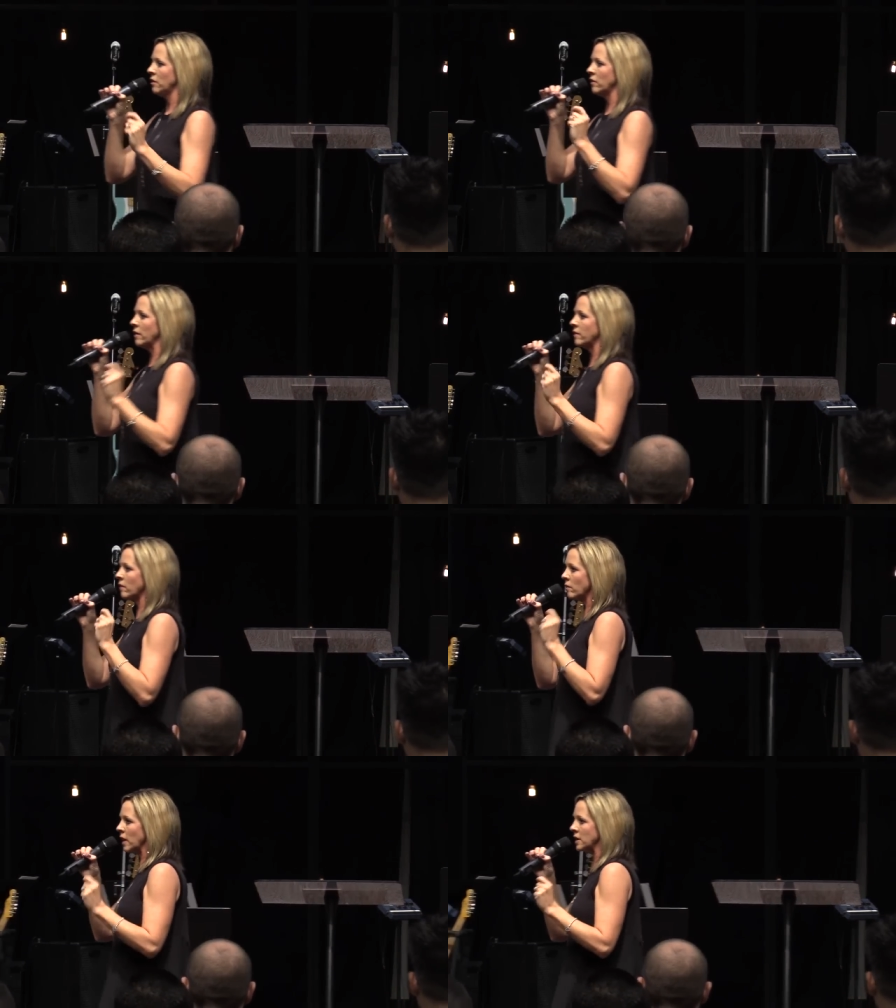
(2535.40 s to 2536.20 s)
whoever
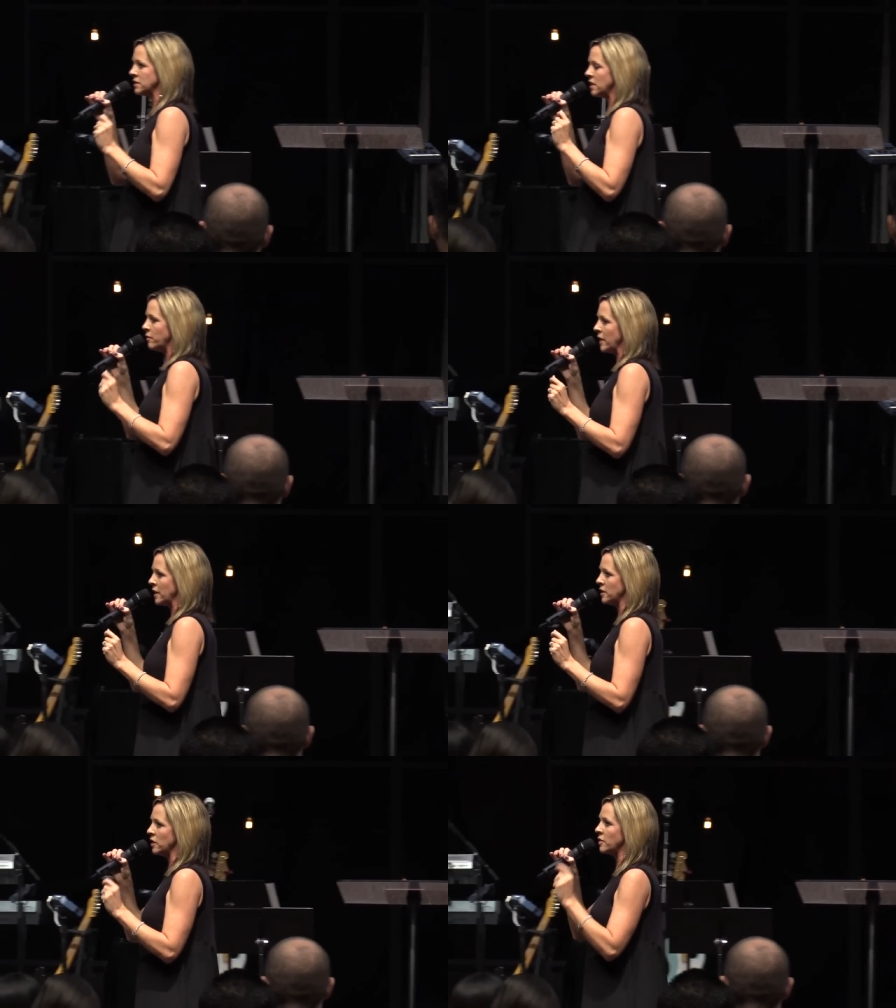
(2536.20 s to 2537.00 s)
it was that
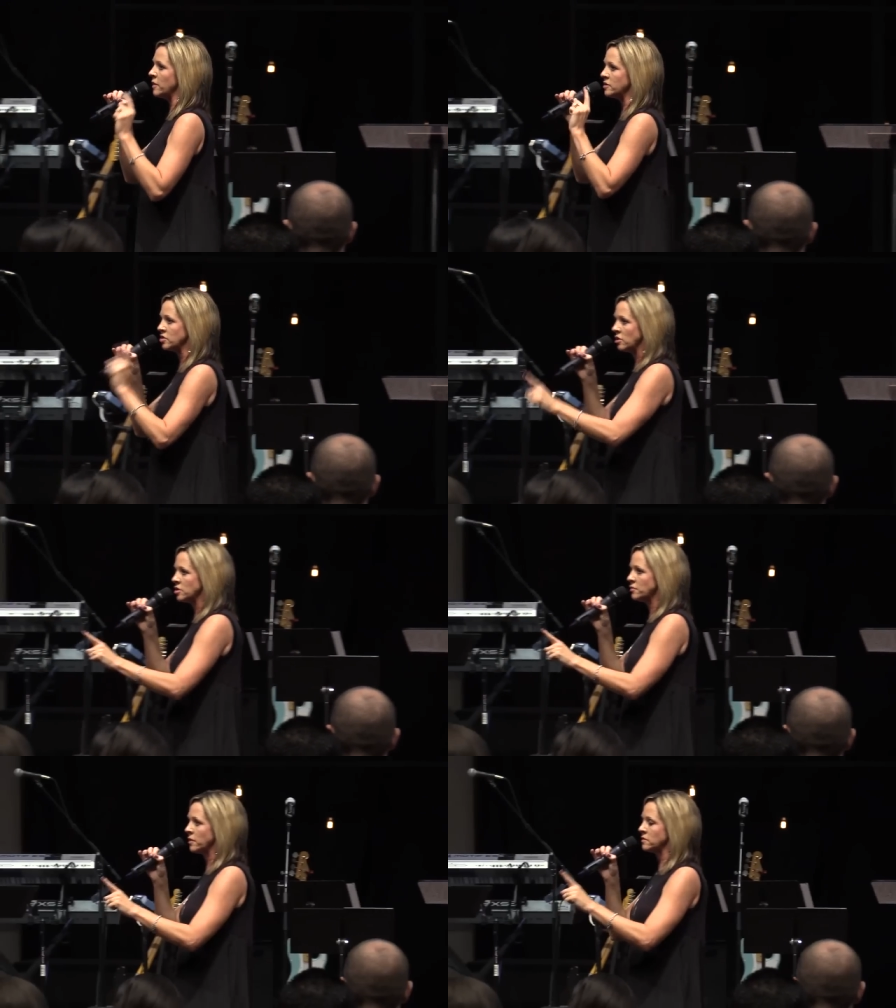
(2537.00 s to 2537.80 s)
abandoned you. It could be a
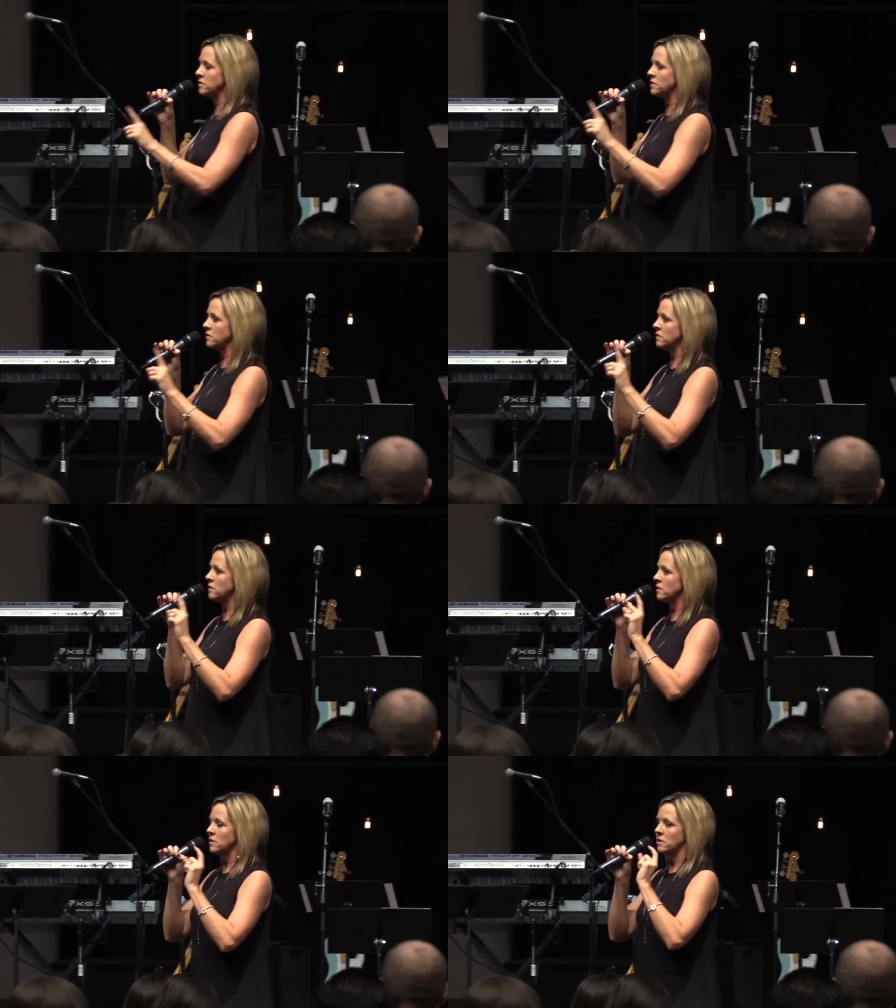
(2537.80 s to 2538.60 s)
church person,
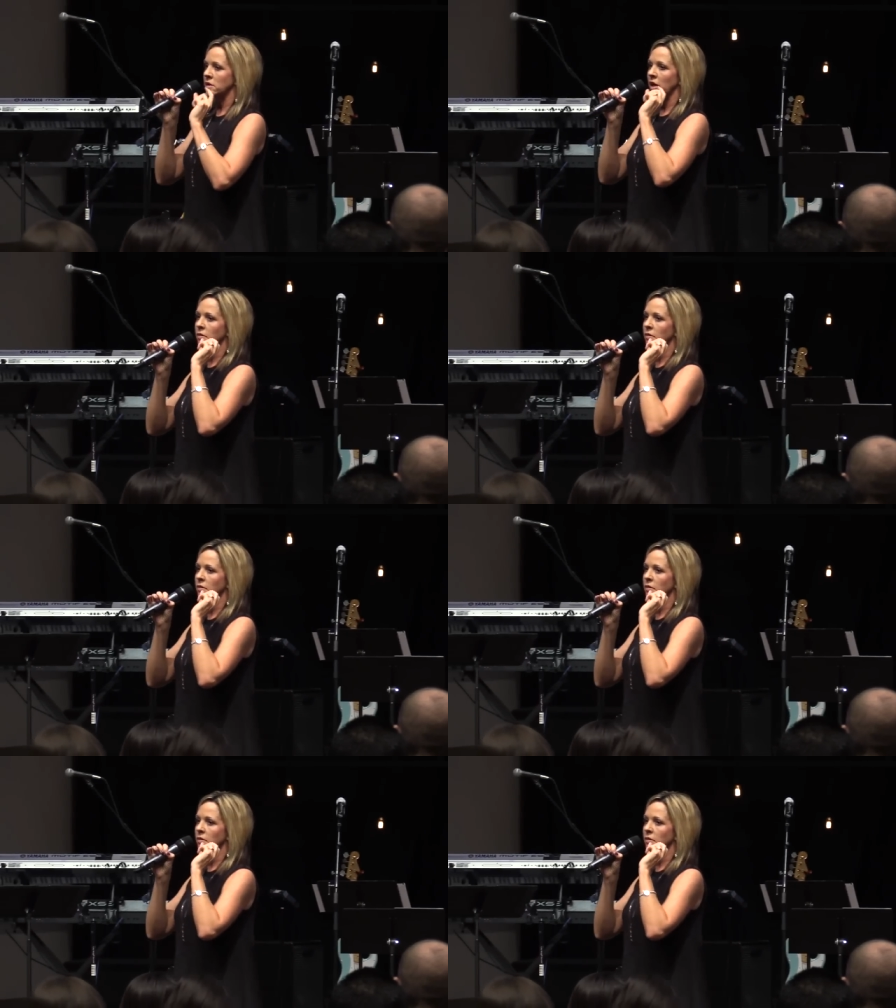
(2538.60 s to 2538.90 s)
okay?